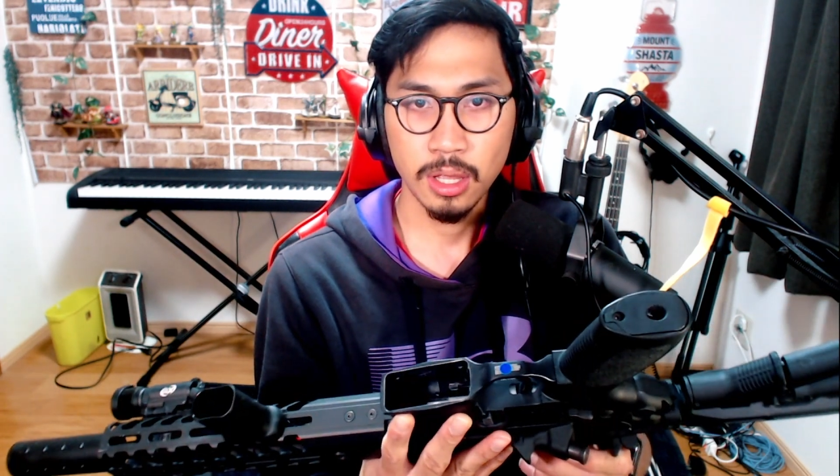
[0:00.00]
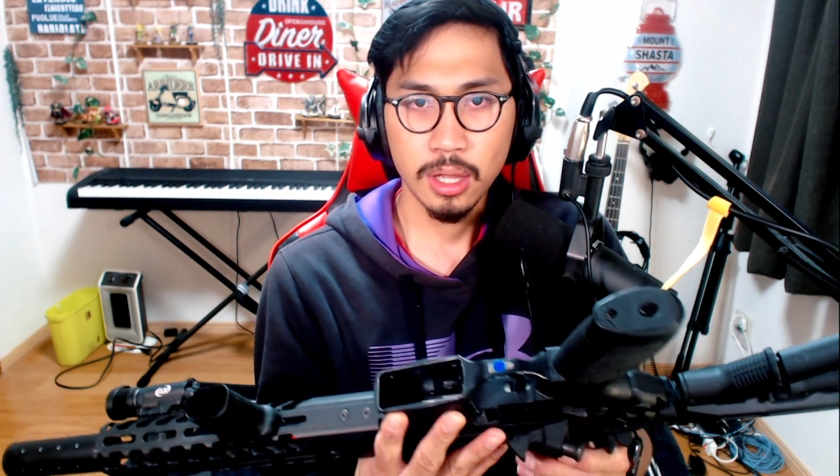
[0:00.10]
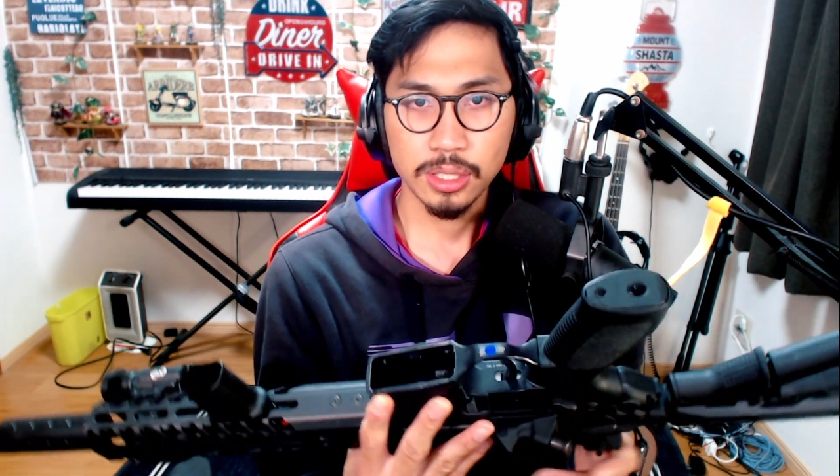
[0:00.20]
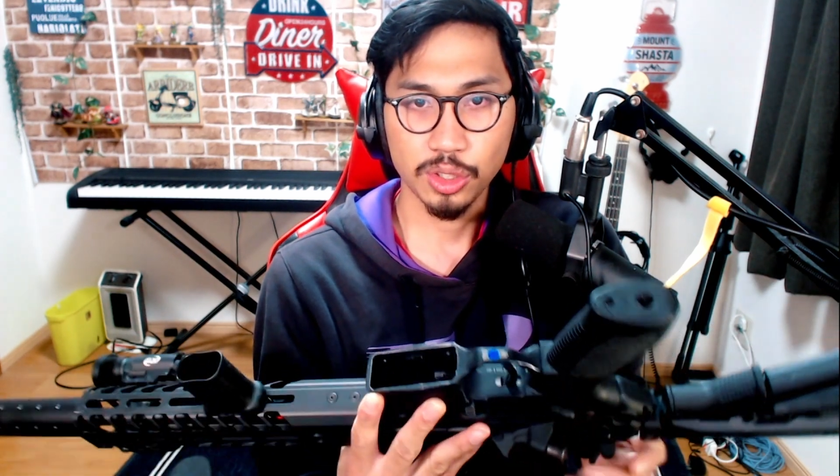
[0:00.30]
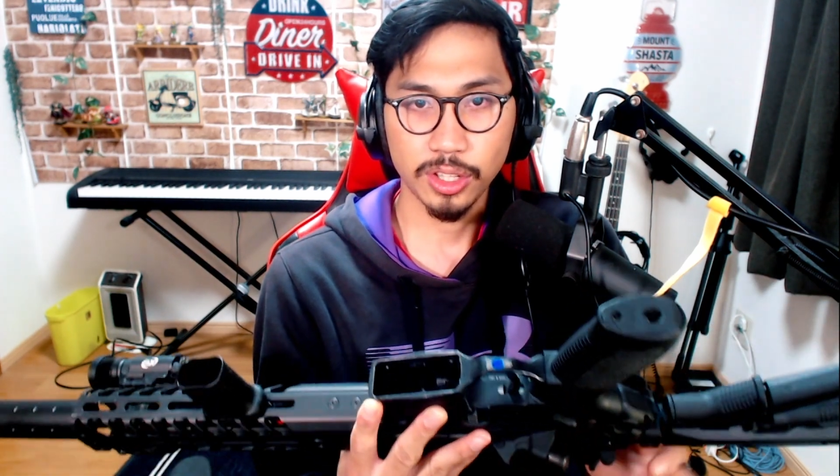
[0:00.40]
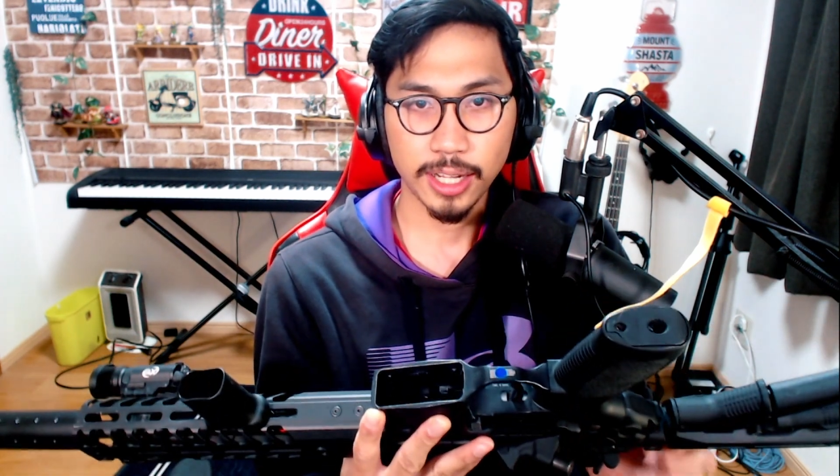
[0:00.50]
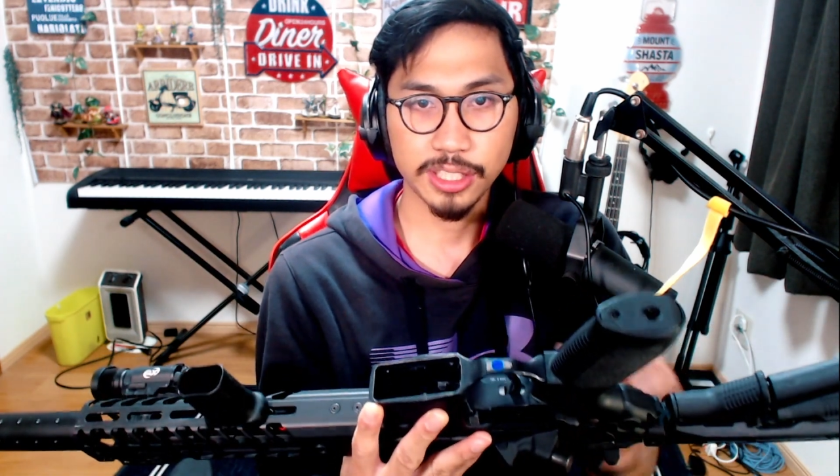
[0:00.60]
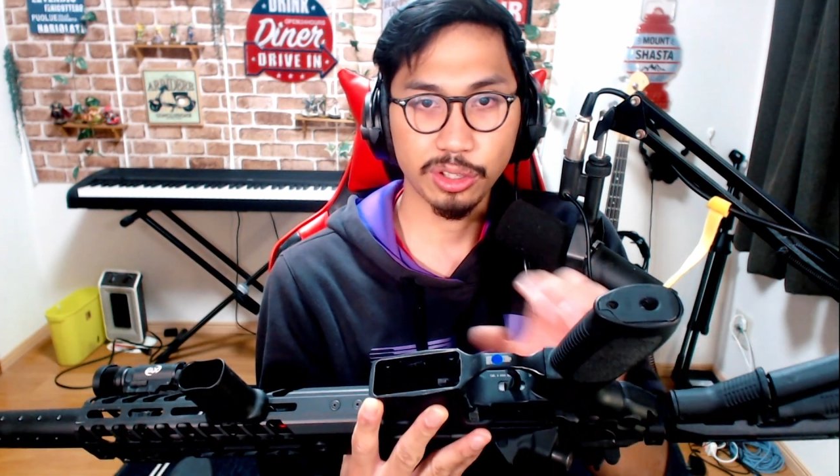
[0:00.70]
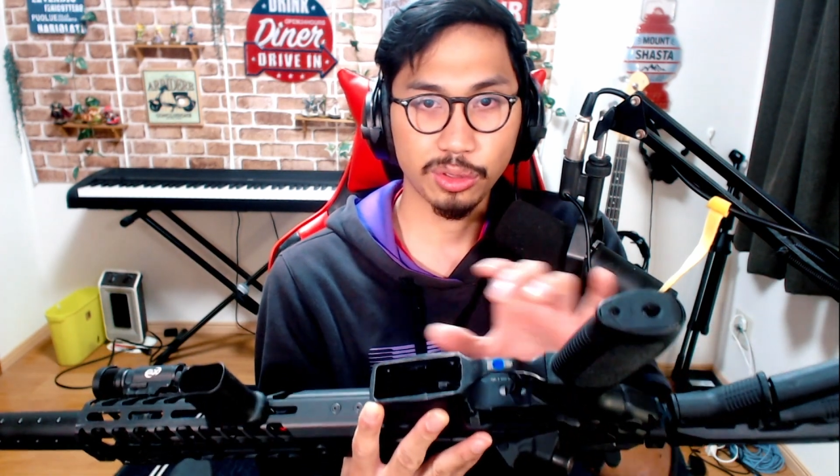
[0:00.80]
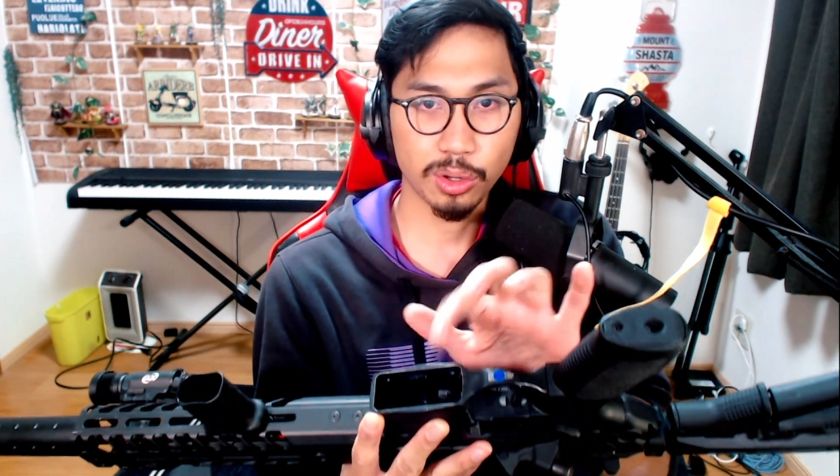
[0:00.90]
So the next
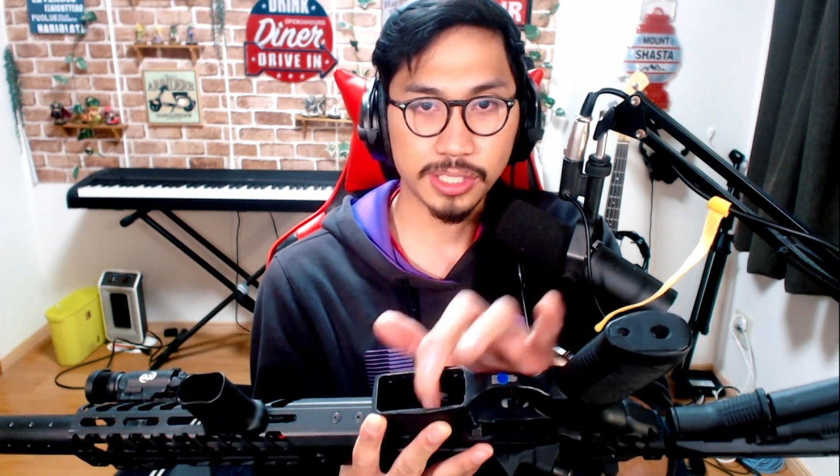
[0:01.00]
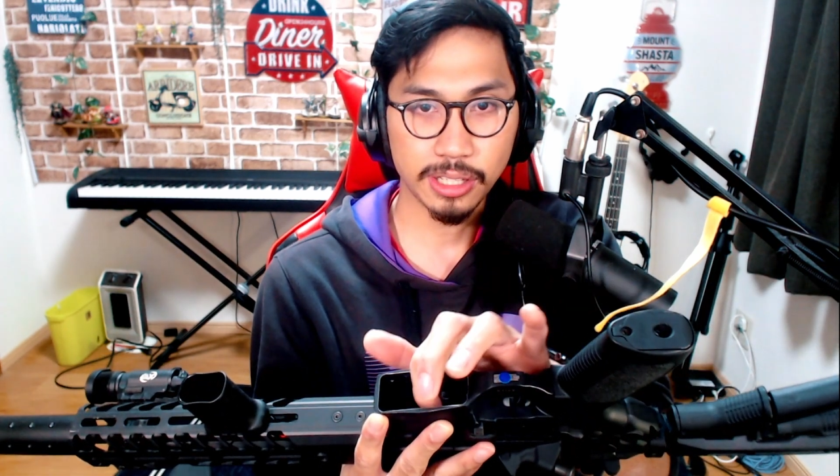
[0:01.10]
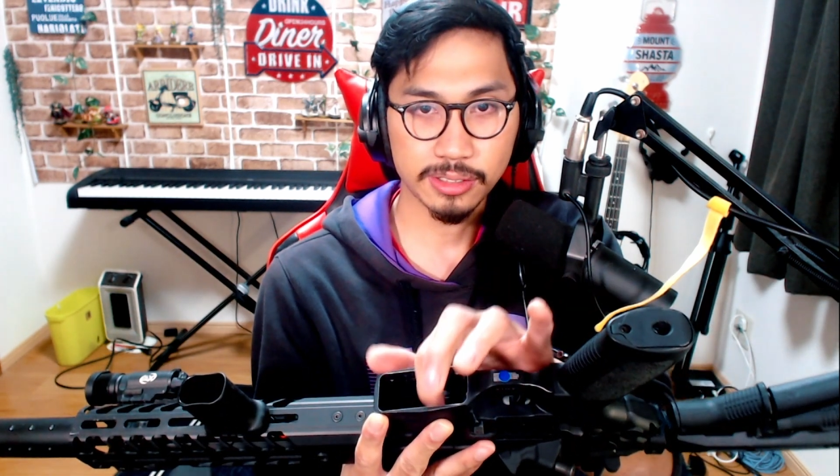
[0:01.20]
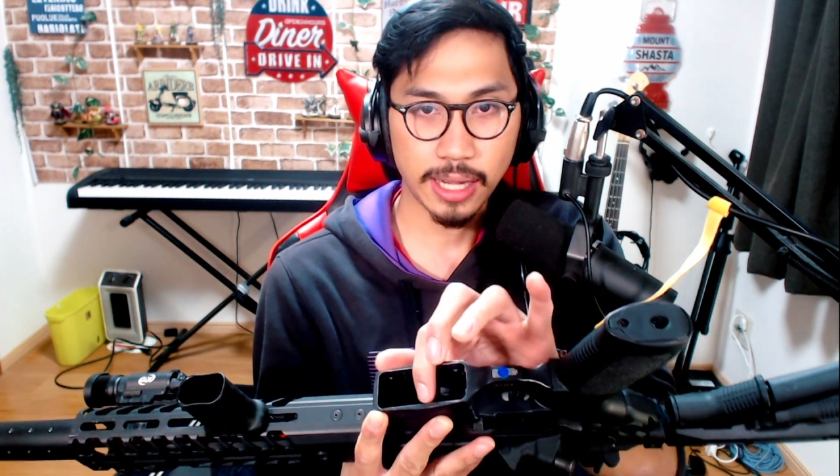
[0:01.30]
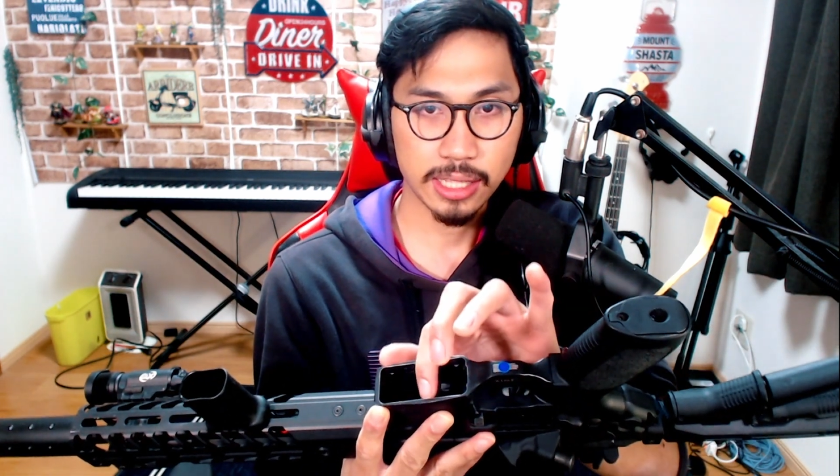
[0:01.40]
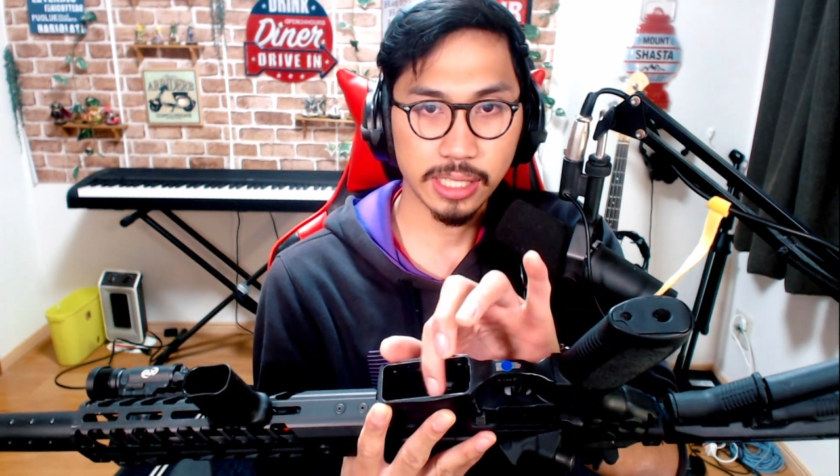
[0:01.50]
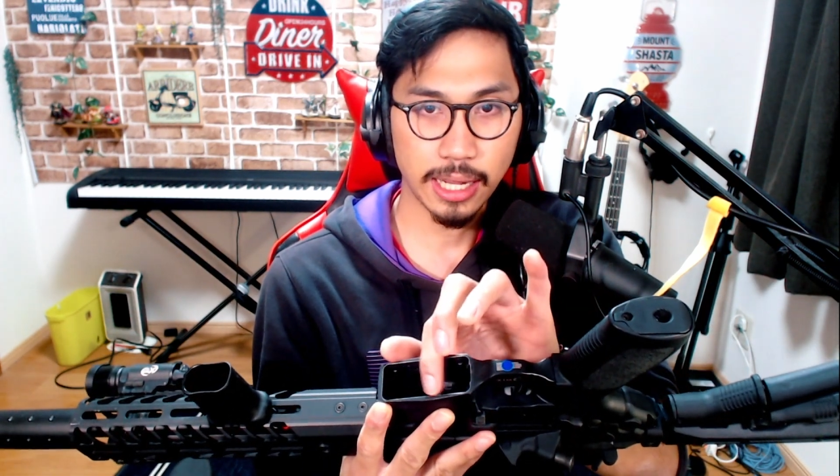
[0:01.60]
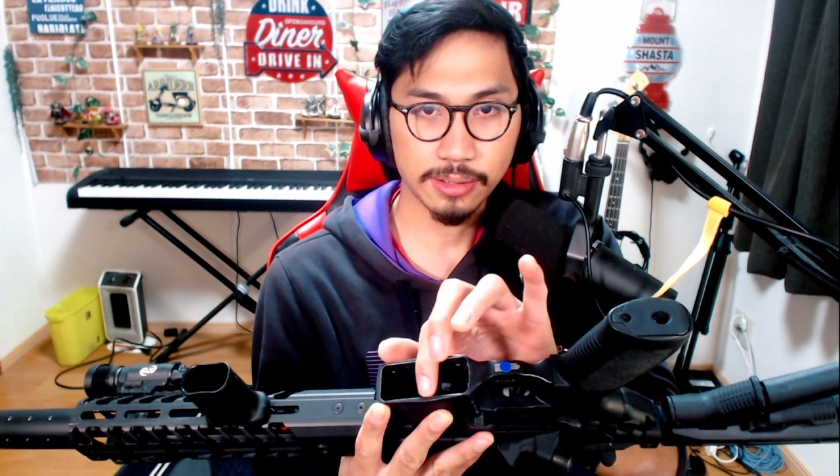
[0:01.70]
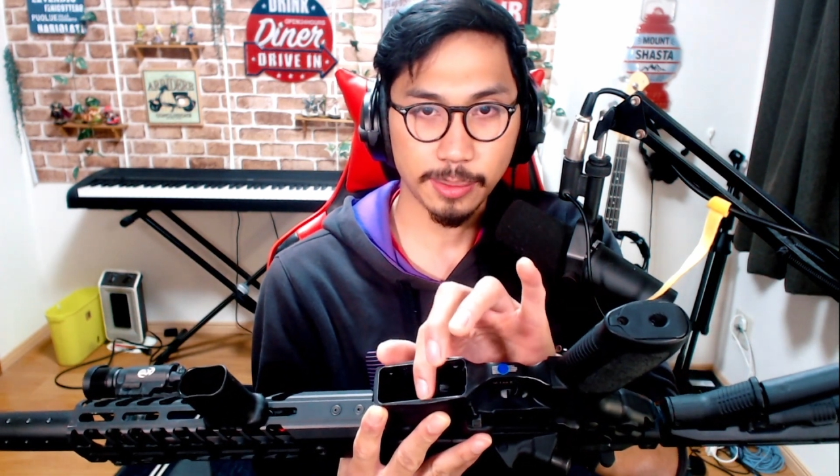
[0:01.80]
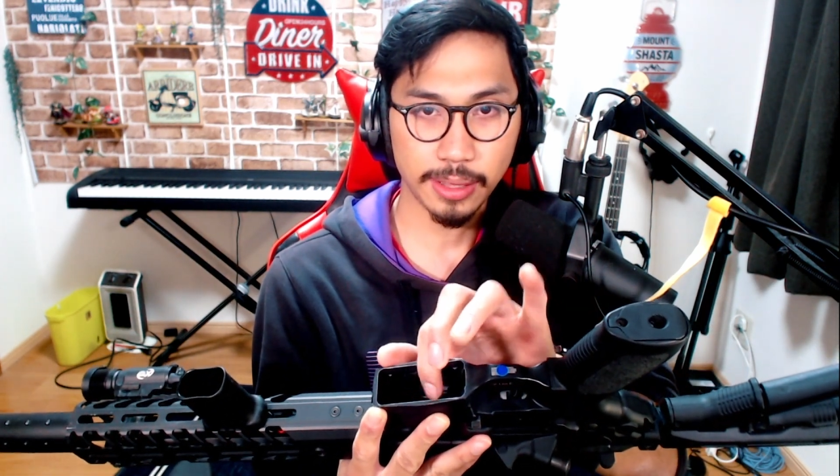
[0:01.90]
thing you'll notice here is that I actually have some